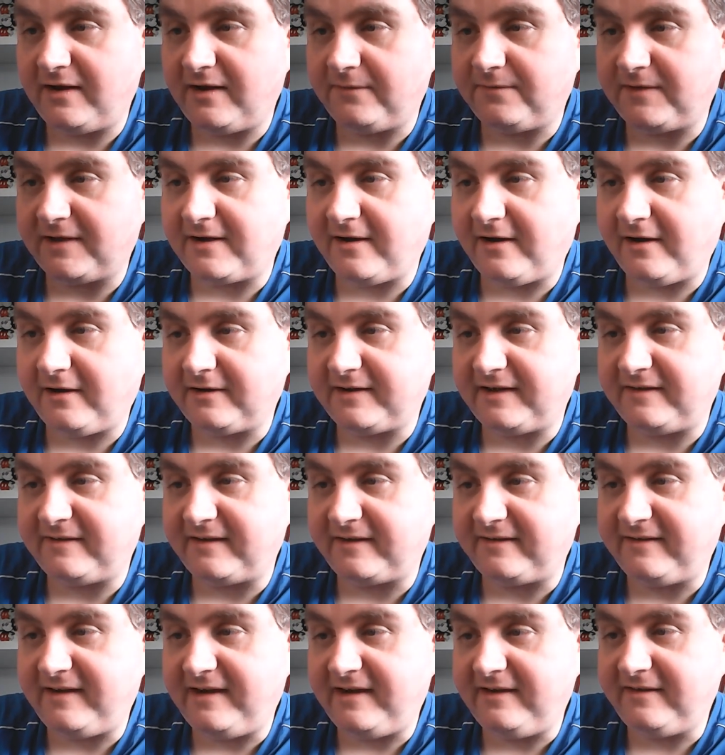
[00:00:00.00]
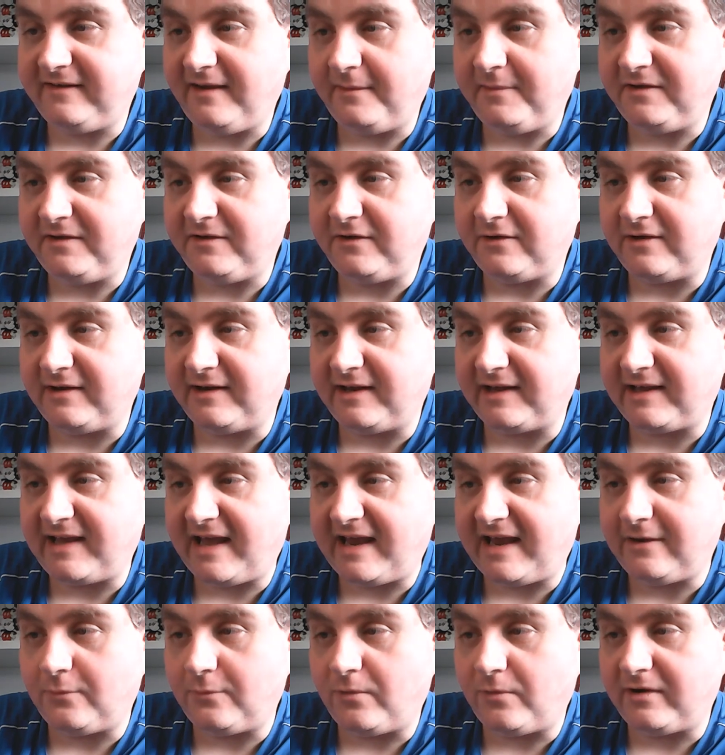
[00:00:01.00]
If the card is Xyz summoned, you can
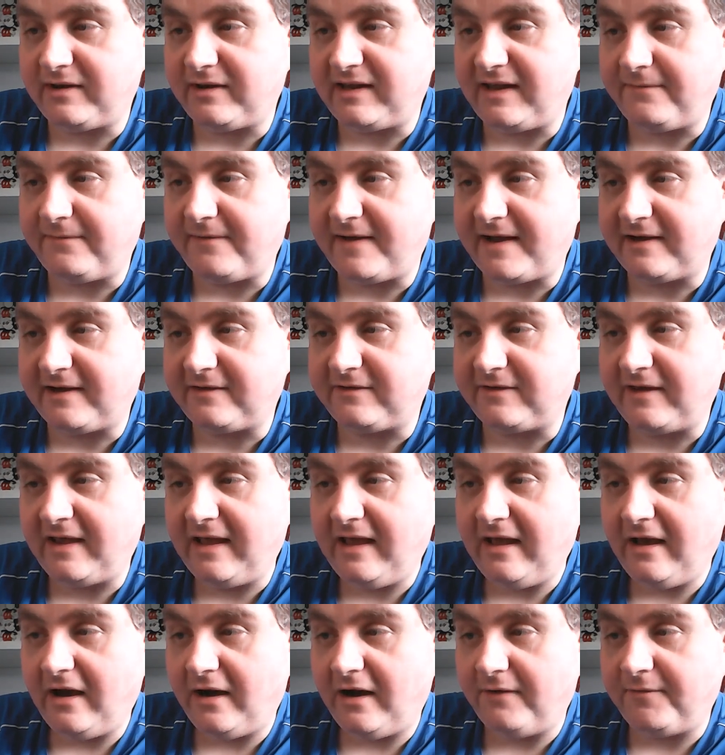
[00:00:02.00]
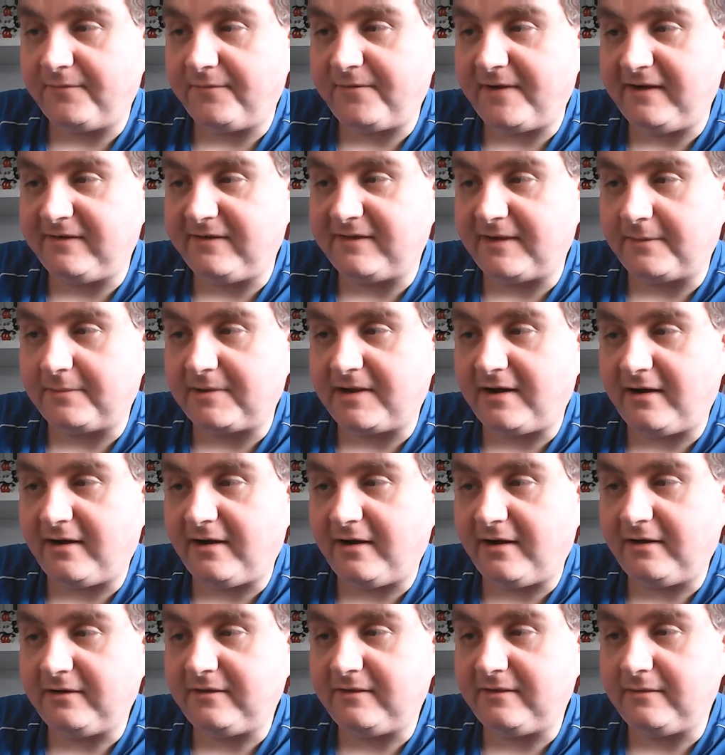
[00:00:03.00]
negate the effects of a face-up
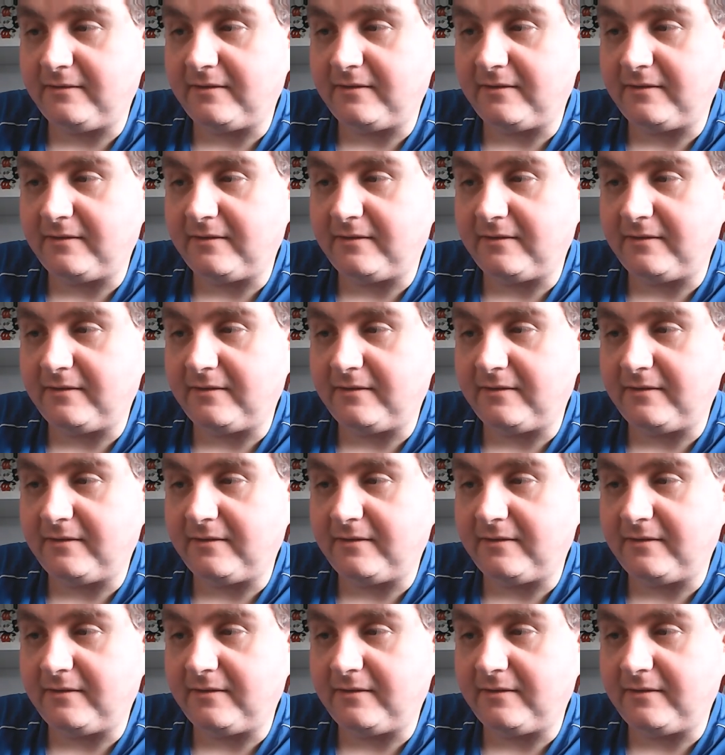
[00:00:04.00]
card